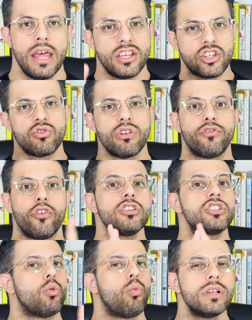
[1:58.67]
This
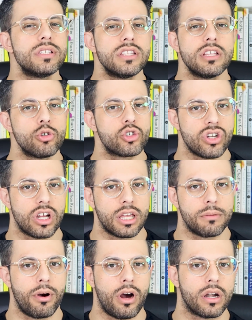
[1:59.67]
reversal wasn't the most
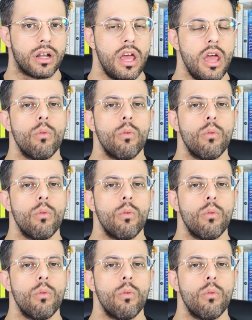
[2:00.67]
shocking part.